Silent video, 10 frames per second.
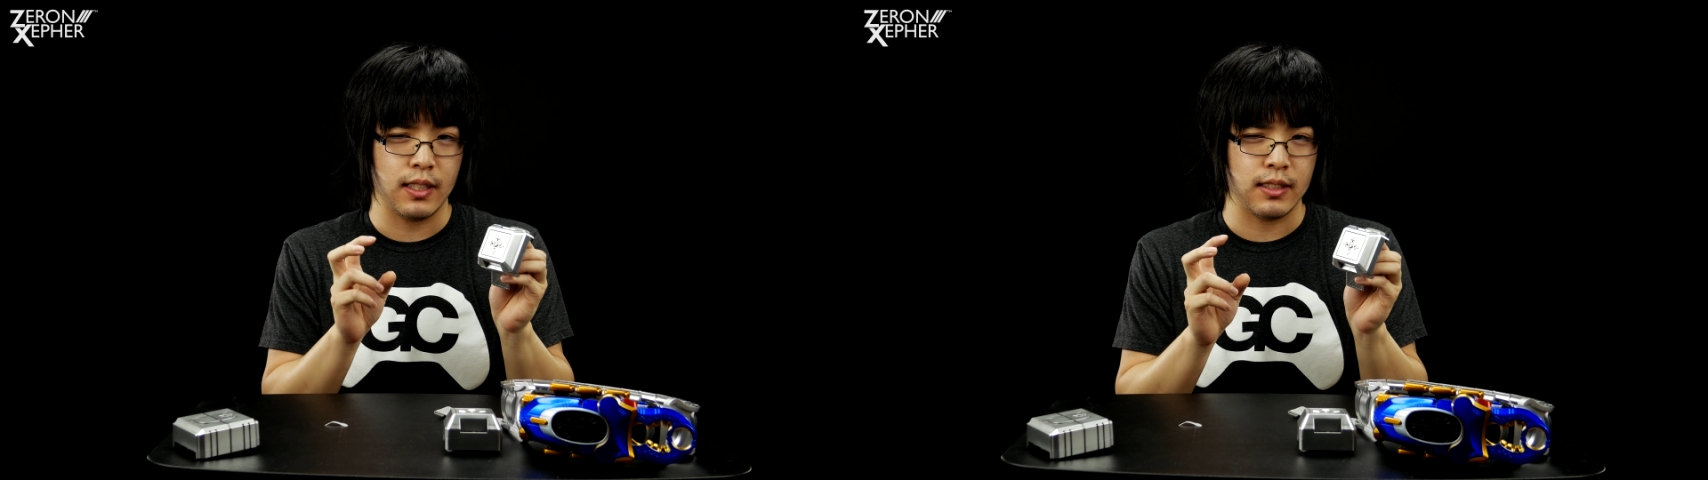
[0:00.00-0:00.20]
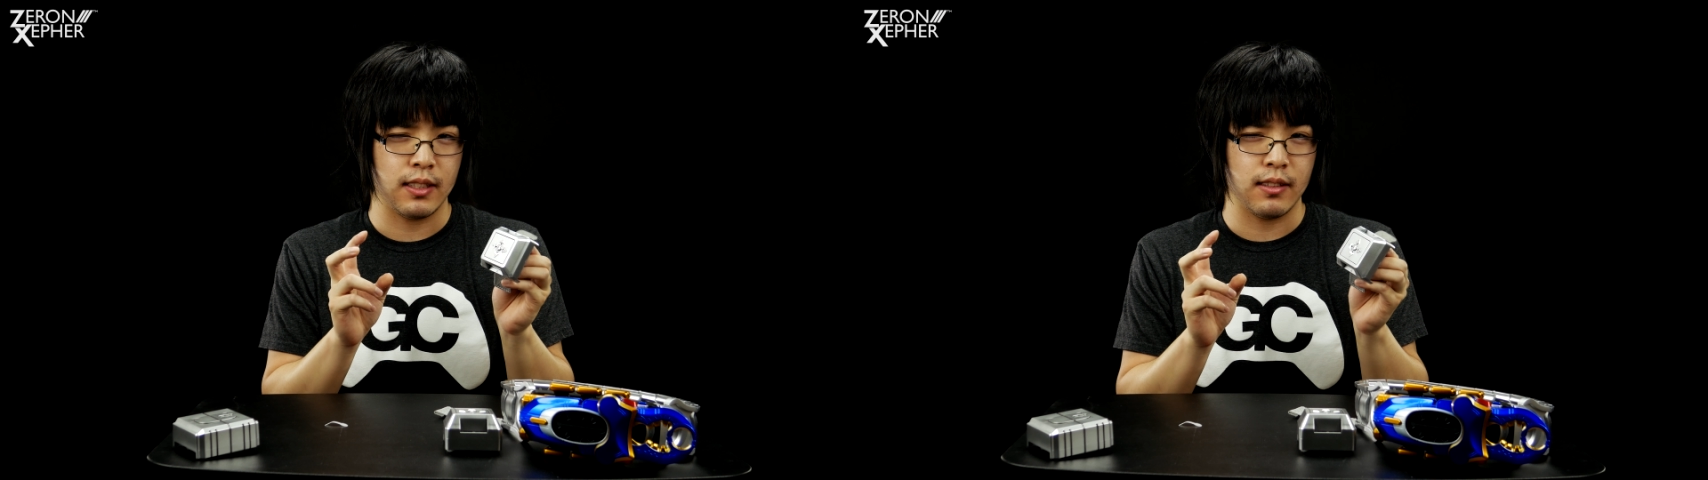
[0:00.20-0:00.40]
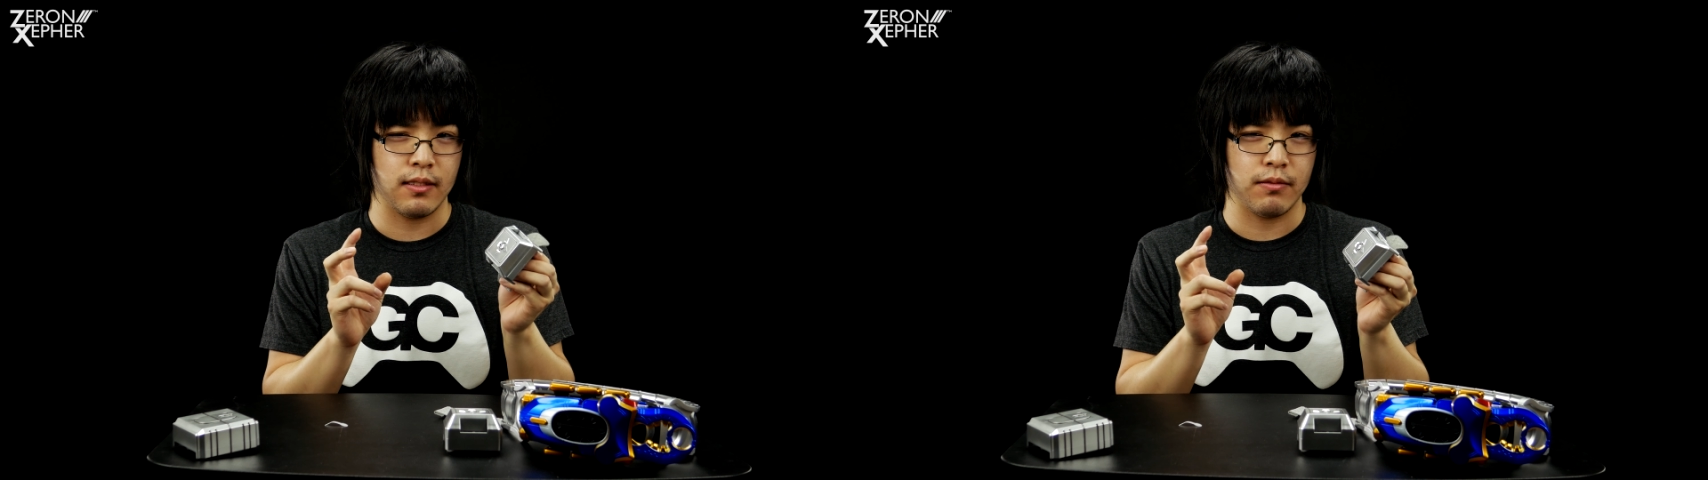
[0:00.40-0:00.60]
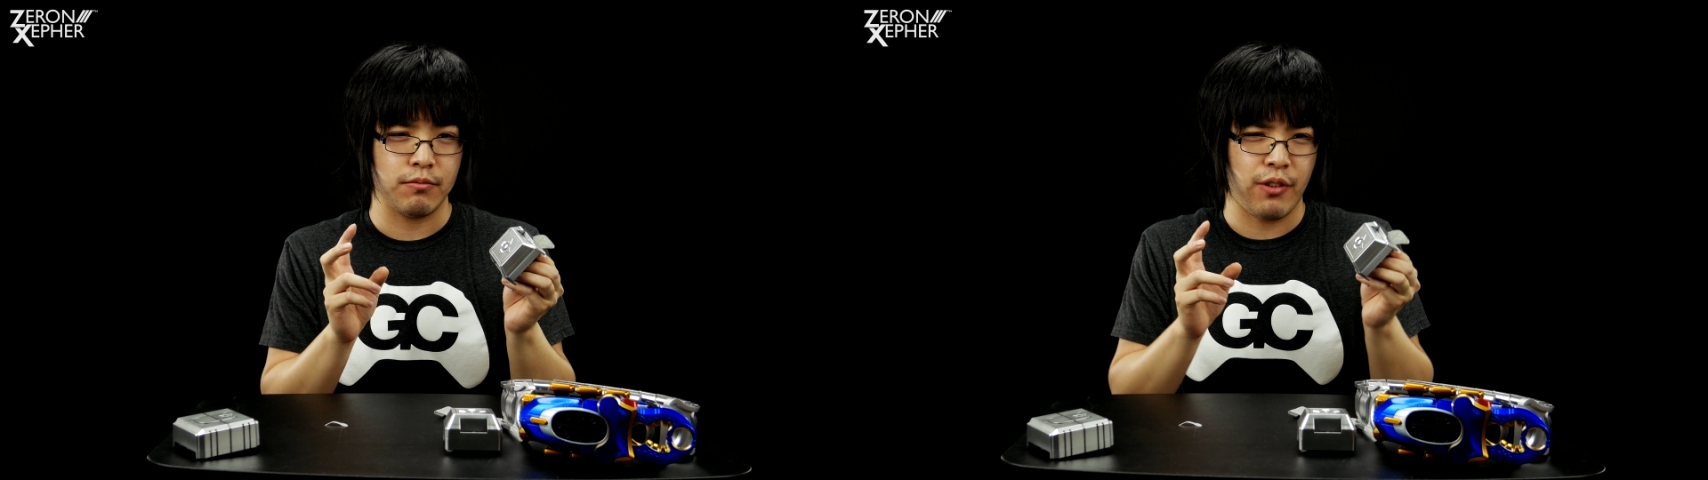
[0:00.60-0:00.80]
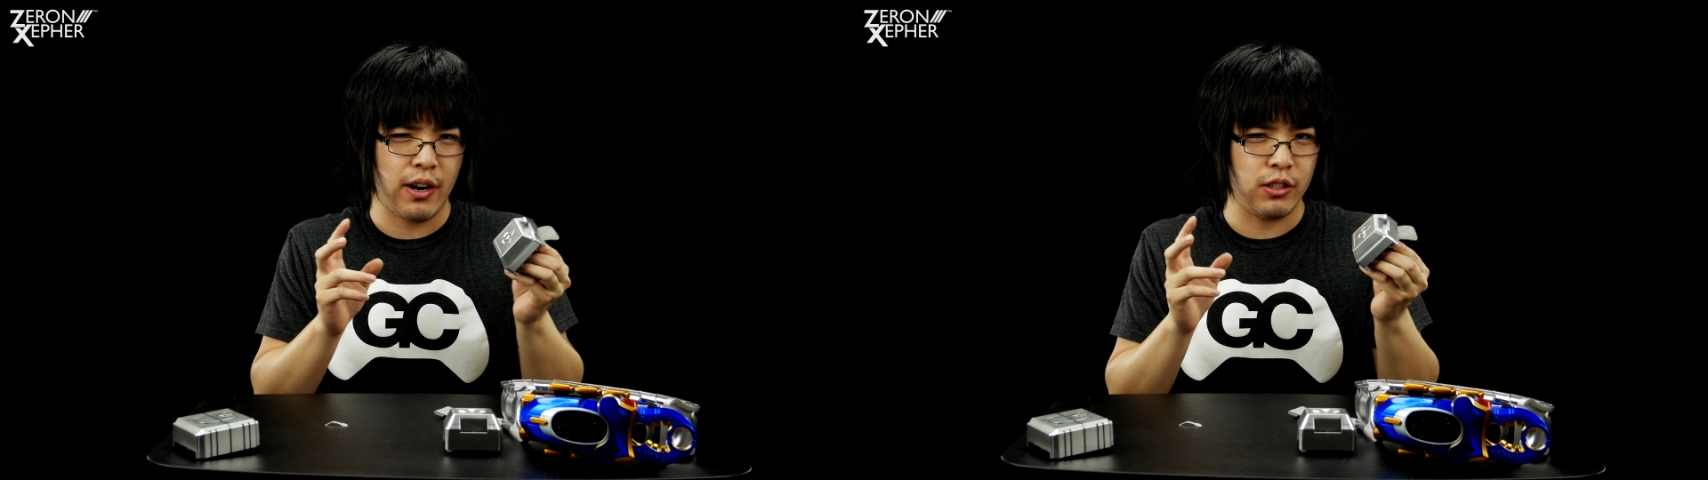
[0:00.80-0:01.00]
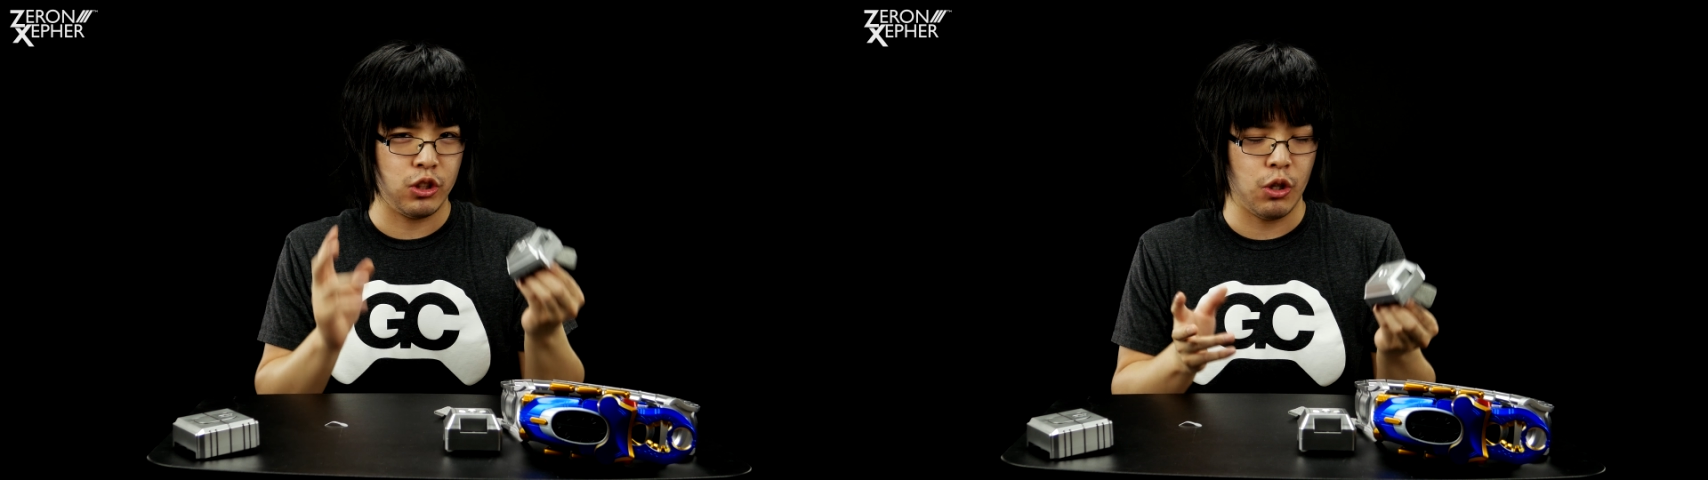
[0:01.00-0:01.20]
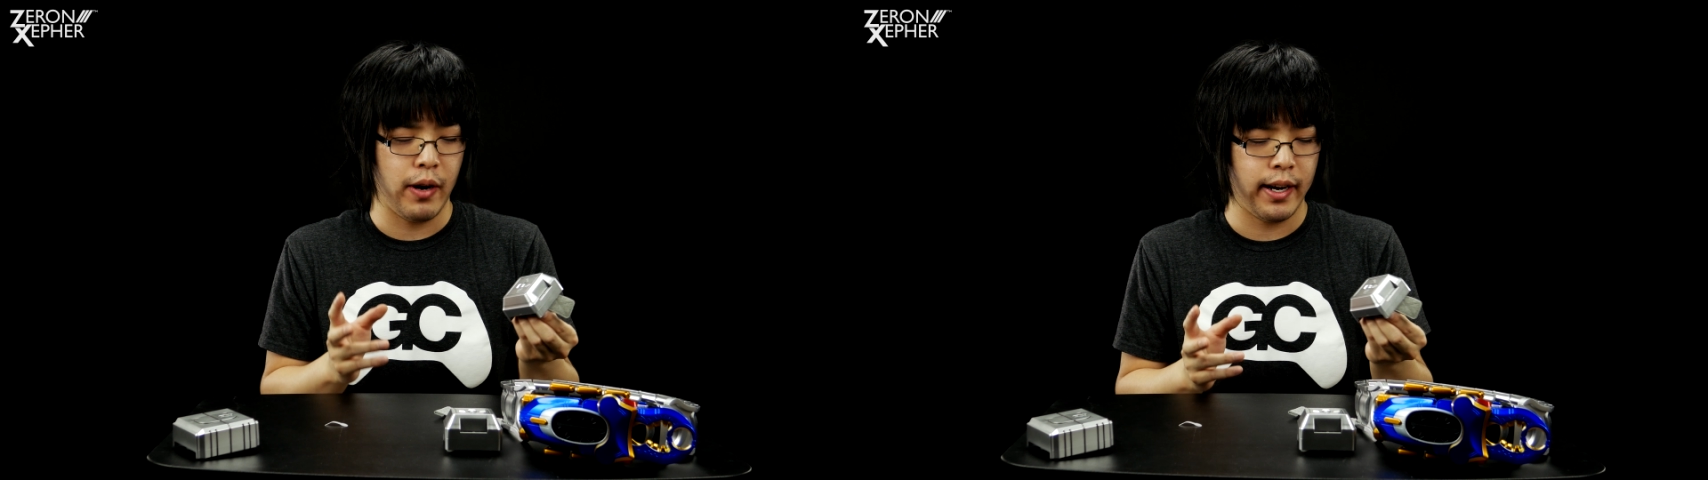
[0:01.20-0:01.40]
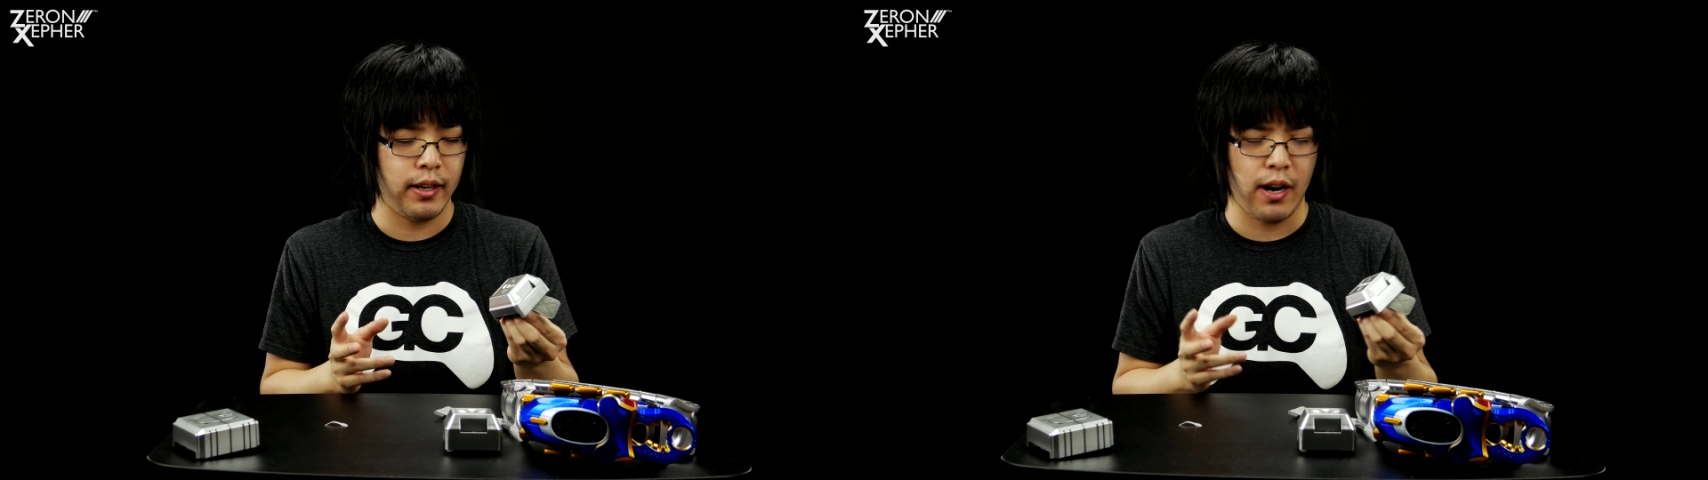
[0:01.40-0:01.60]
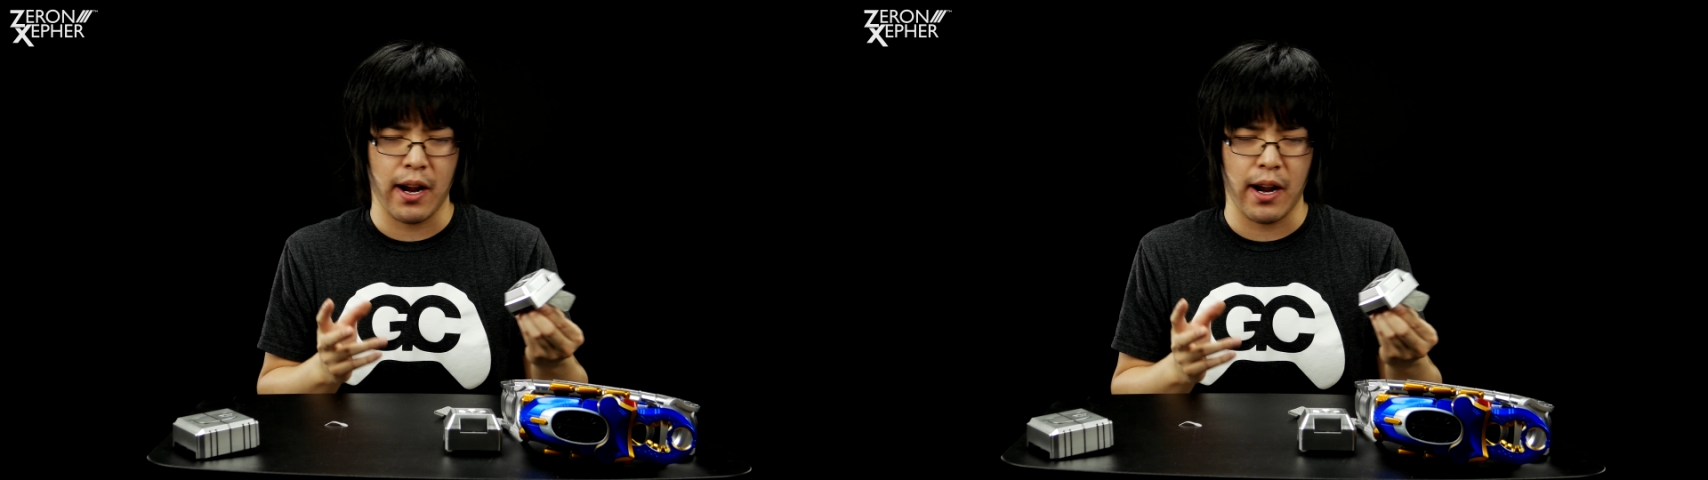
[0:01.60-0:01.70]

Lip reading: isn't very show accurate.